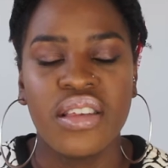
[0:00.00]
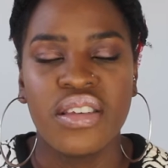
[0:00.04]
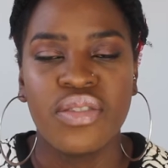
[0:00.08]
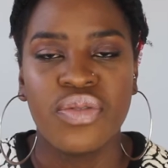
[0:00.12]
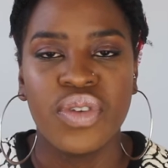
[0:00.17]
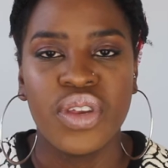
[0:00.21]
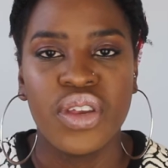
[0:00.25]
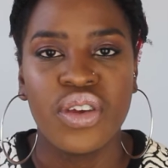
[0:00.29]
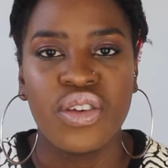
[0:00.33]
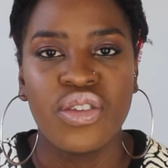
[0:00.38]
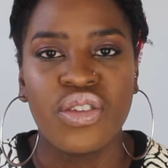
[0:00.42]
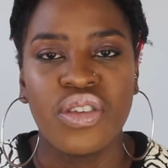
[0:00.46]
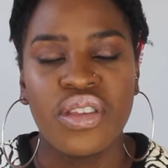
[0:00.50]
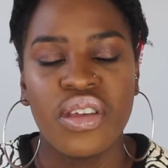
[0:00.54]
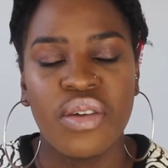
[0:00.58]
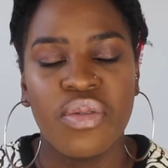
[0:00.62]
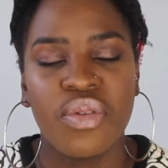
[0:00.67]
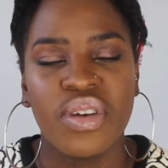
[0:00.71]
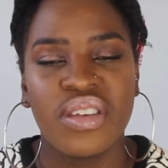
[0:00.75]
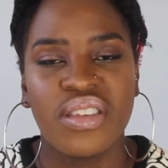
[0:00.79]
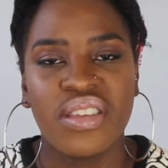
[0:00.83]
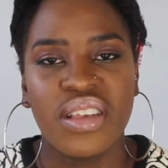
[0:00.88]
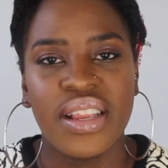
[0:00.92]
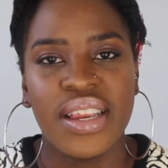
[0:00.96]
this video to the
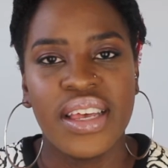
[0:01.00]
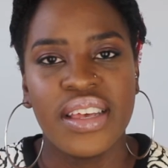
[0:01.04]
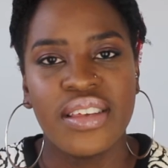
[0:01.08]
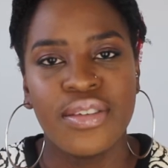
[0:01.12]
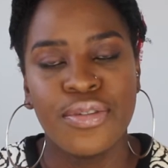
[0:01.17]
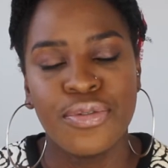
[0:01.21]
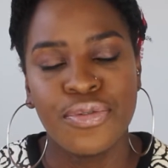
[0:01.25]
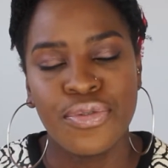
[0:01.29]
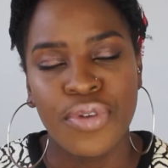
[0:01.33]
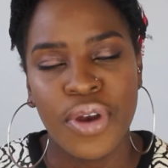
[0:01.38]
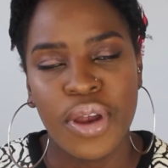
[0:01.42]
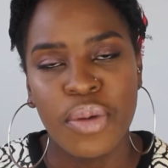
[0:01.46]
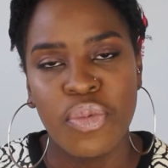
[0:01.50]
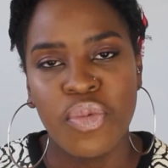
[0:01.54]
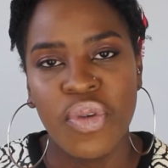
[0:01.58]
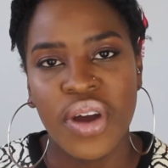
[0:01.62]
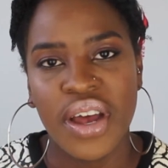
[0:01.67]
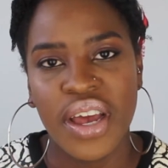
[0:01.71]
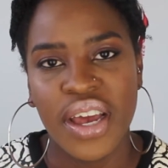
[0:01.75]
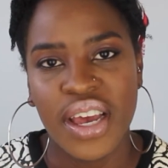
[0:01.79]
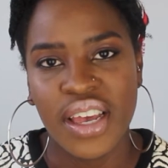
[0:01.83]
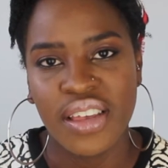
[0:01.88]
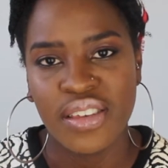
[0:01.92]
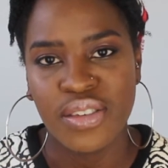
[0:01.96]
resilience
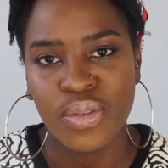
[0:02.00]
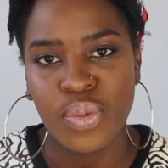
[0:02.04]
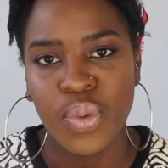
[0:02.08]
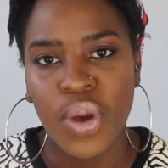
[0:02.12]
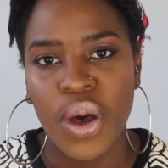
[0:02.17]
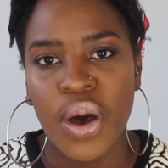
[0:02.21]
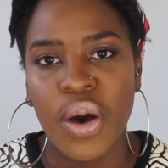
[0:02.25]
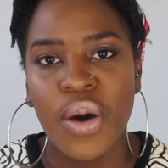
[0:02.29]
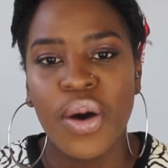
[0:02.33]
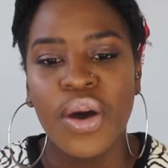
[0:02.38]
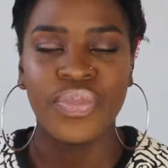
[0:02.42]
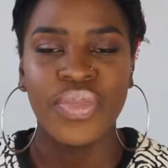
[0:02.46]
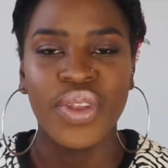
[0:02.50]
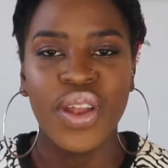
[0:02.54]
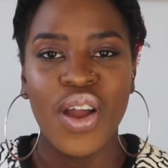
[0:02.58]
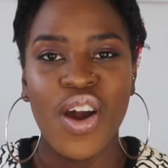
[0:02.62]
framework as well.